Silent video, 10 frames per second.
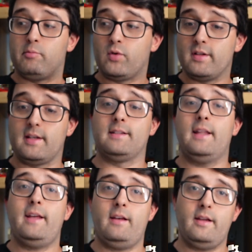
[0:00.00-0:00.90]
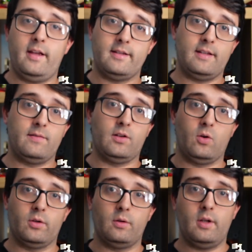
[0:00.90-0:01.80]
Princess Leia is giving
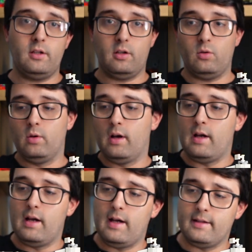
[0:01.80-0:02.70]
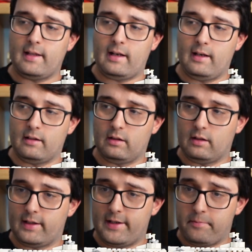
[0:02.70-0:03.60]
R2-D2 that
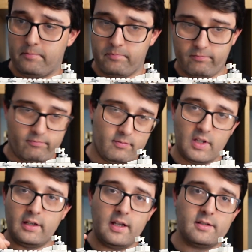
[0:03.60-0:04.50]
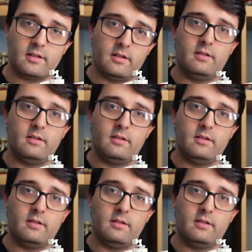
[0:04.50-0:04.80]
little disc